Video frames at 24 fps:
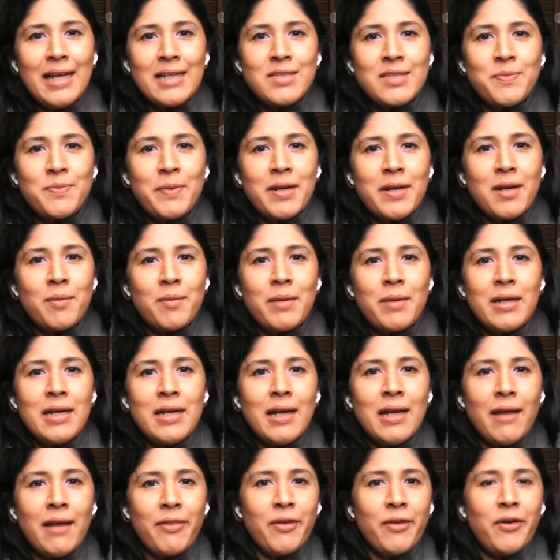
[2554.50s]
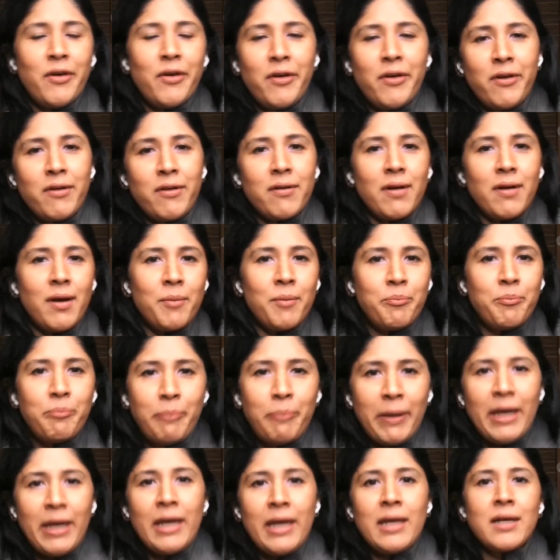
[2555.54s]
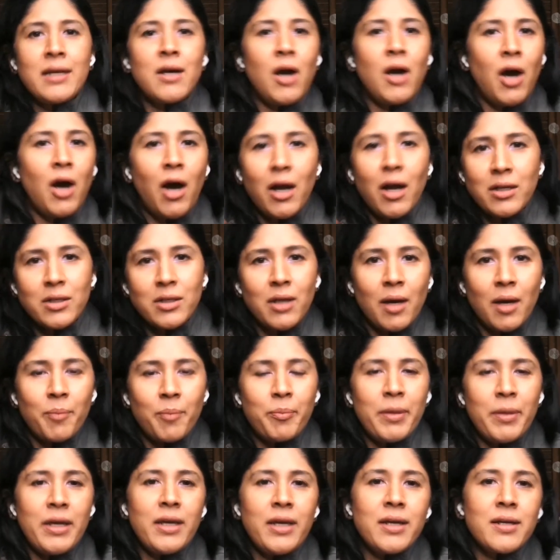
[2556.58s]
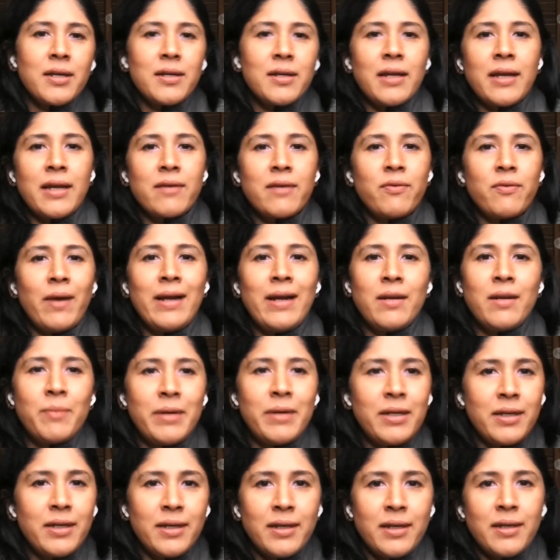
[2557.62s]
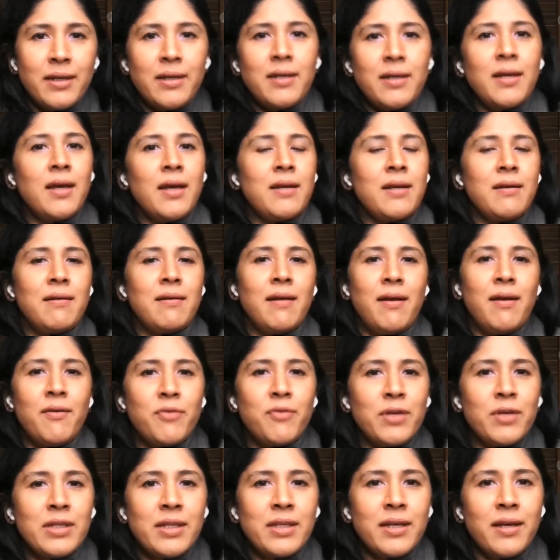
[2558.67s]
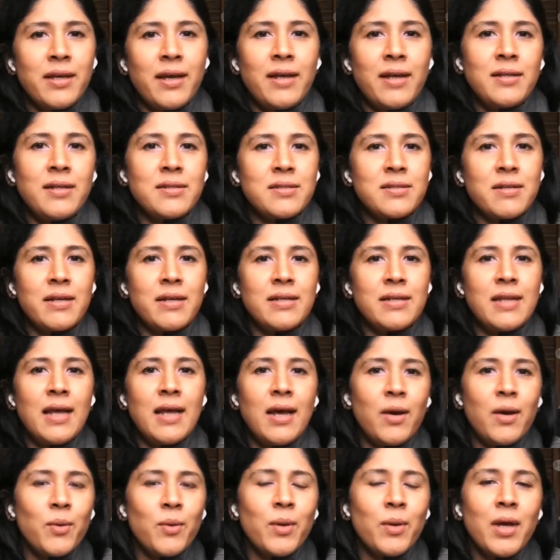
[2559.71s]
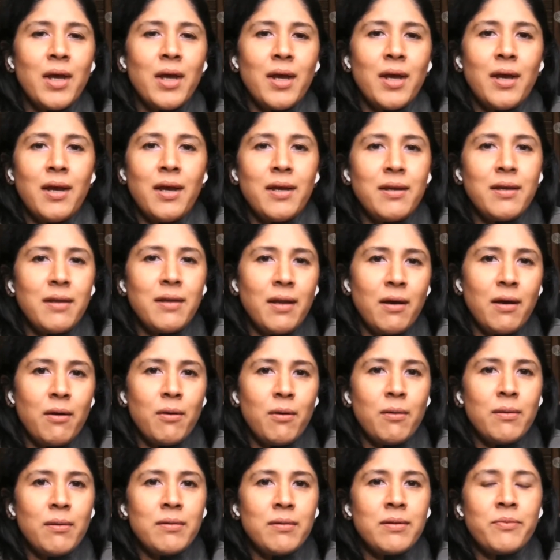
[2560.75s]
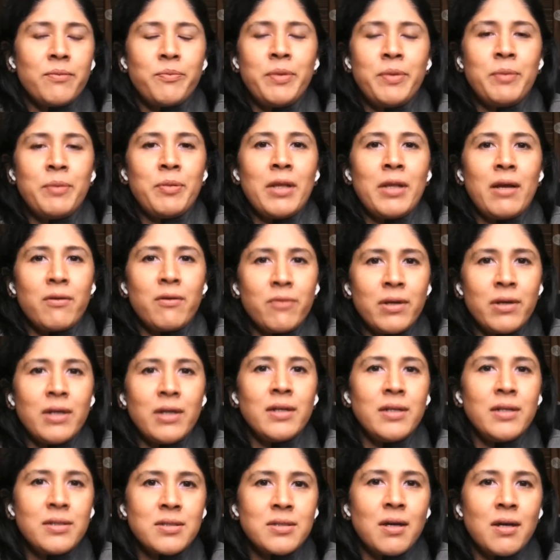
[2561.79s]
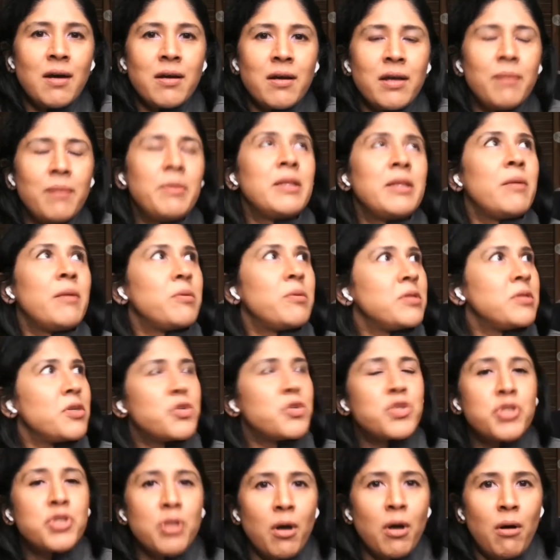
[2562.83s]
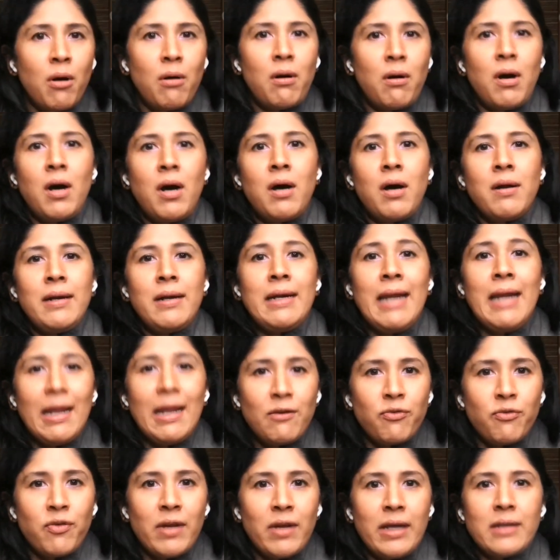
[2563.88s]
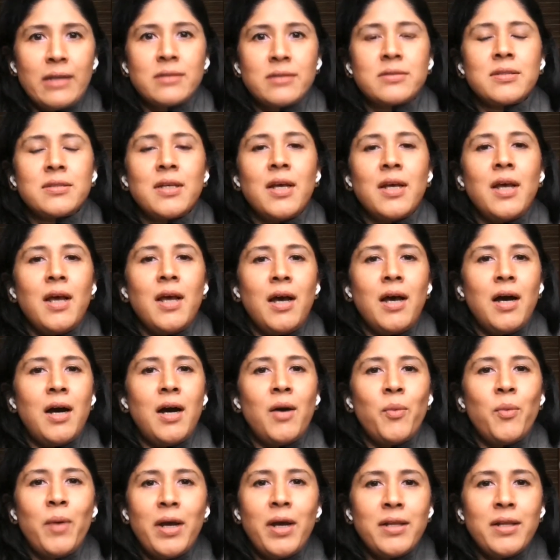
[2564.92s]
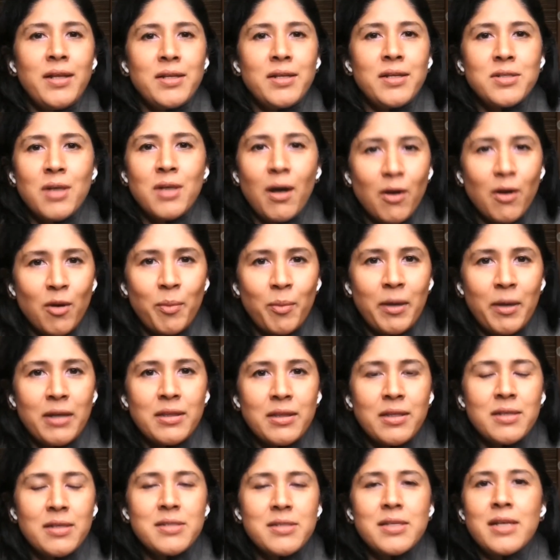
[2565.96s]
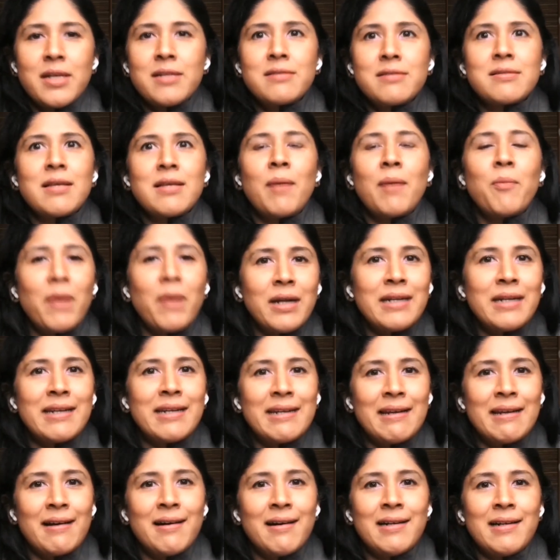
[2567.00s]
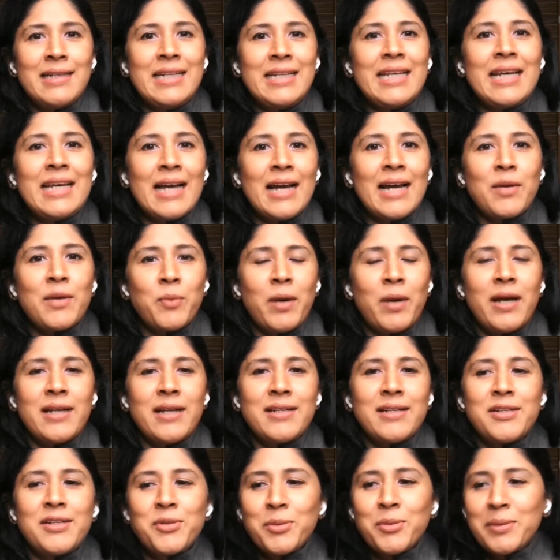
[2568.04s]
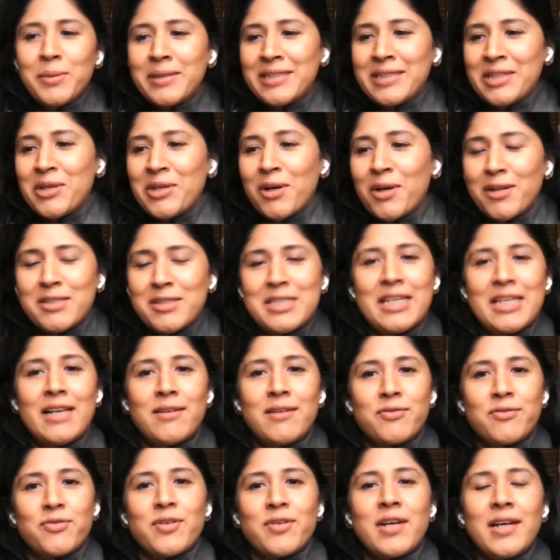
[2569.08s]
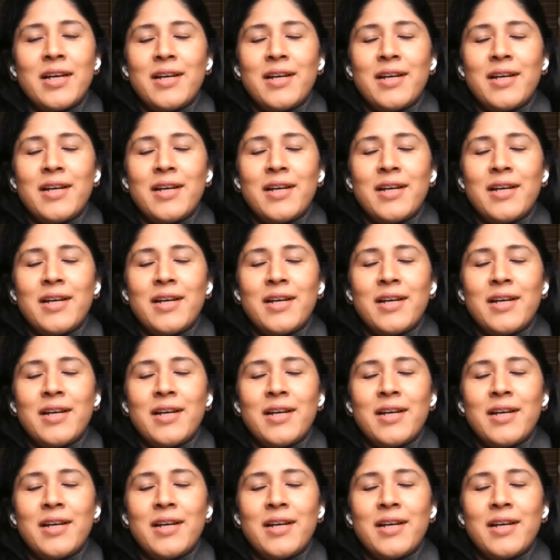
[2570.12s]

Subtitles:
that's become another big hot topic, like vitamin D and everything else right now. People are really talk. I mean, there was a show on Netflix where they talk about this, and someone did a DIY, do it yourself